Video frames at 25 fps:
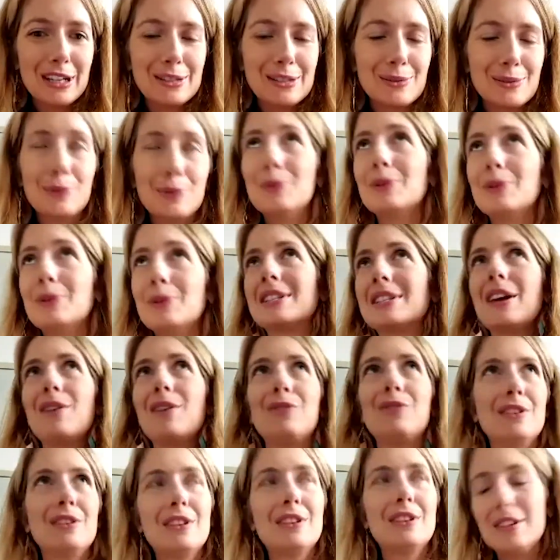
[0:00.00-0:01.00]
or whatever
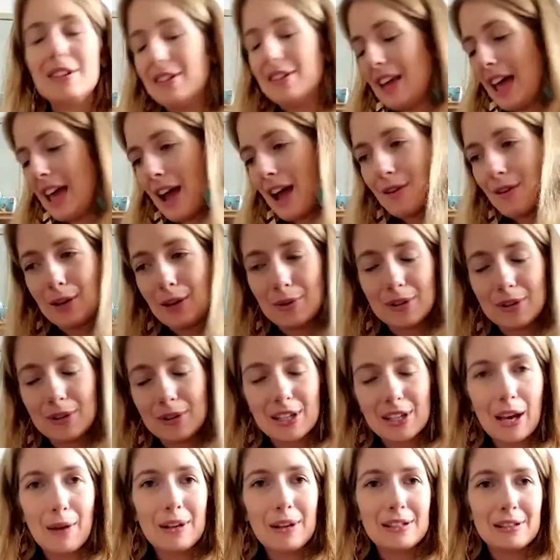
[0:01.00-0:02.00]
area you want to
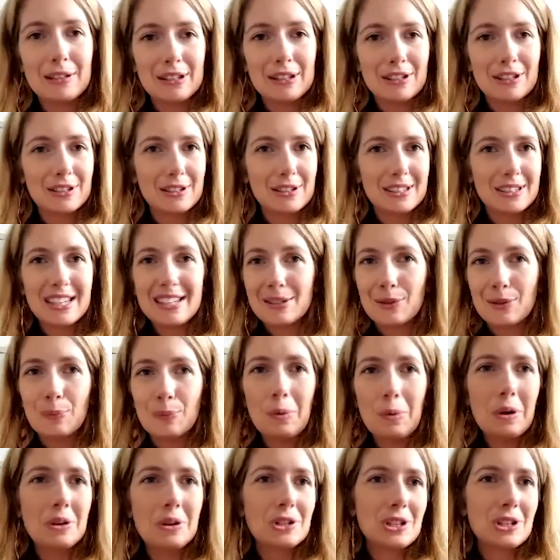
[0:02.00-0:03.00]
go into, and just sit and
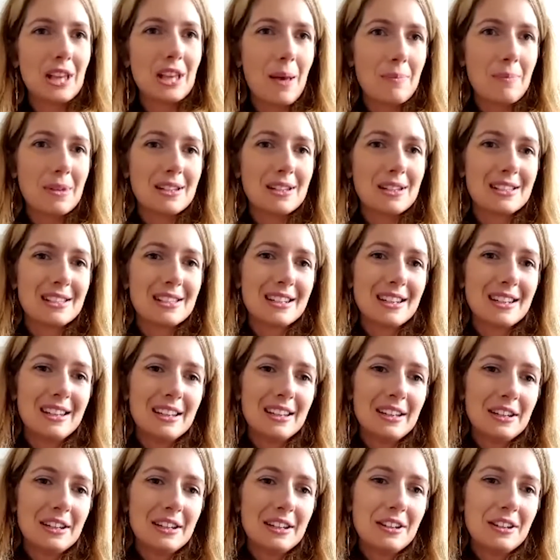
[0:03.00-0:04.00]
watch them and
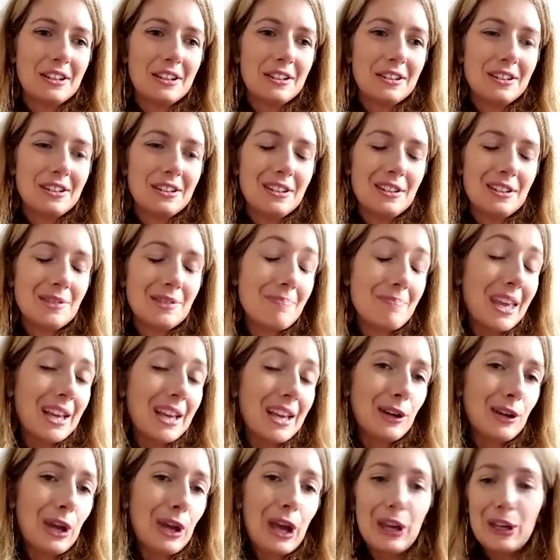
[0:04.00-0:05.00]
make
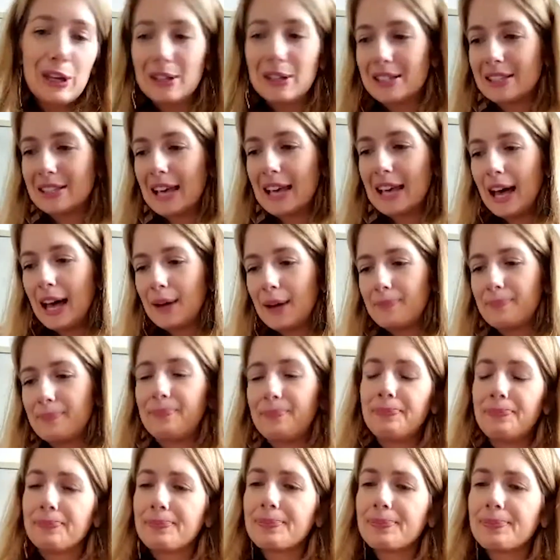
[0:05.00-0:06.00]
notes.
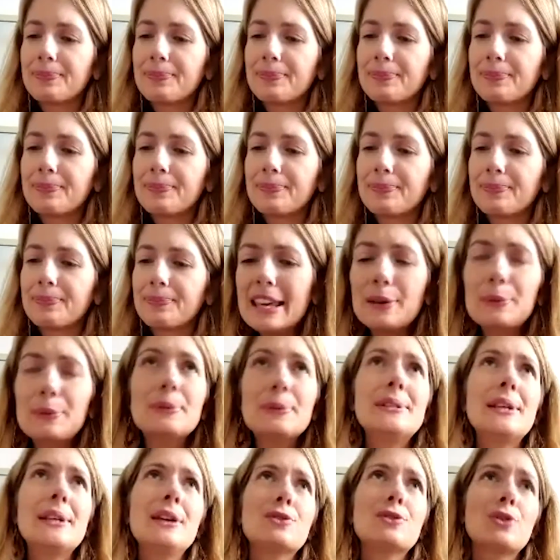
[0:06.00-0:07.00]
I think
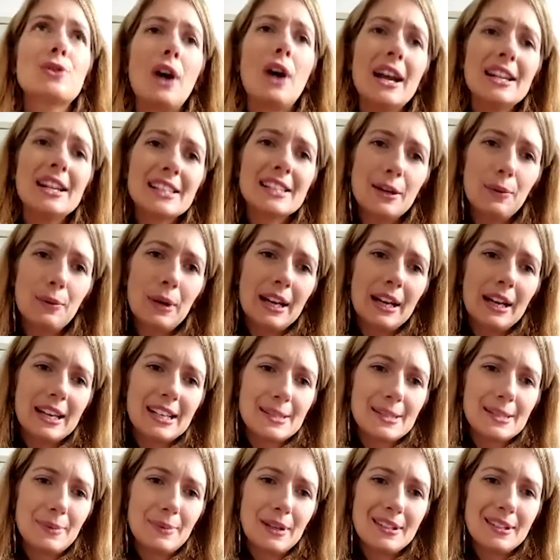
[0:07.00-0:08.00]
also trying to get work
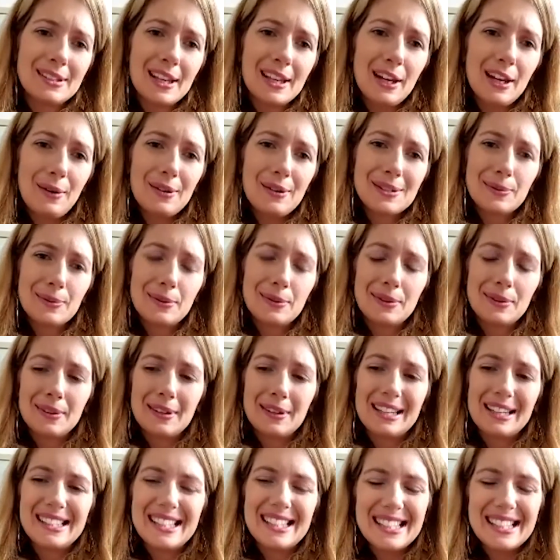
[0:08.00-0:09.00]
experience. I know it's not
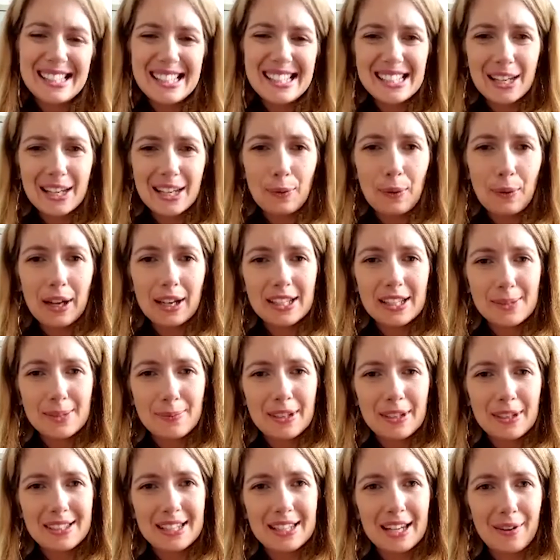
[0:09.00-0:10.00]
as easy to get work
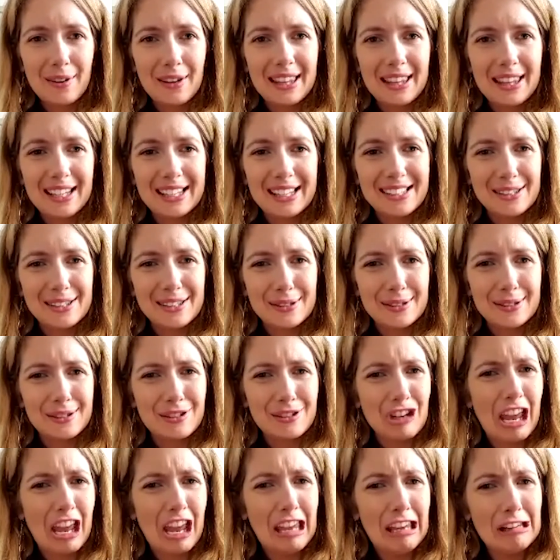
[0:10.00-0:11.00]
experience now. I think it's
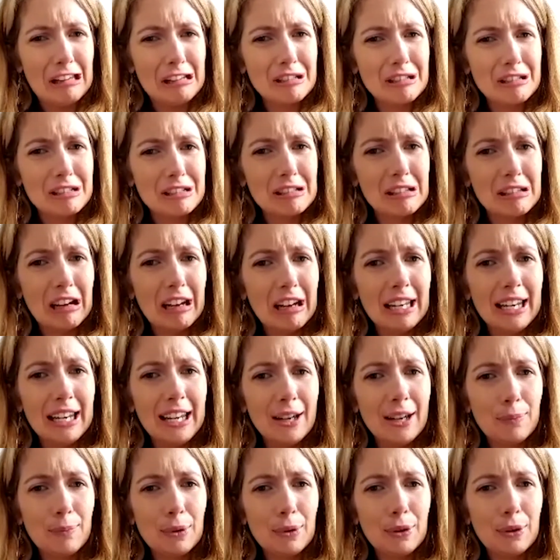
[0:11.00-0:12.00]
changed slightly.
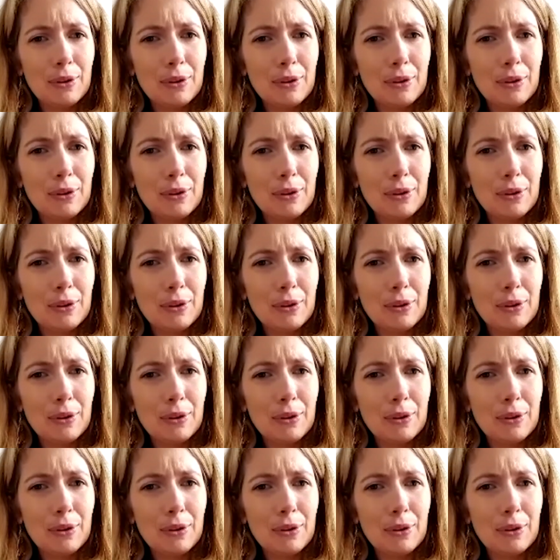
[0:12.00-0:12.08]
I'm not